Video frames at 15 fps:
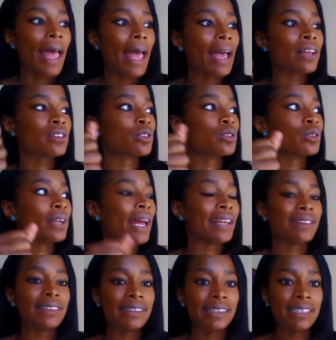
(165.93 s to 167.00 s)
as good
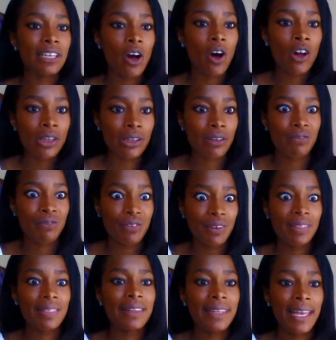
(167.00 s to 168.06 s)
as it did on the
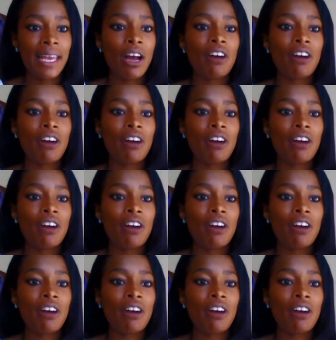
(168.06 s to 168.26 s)
5th day.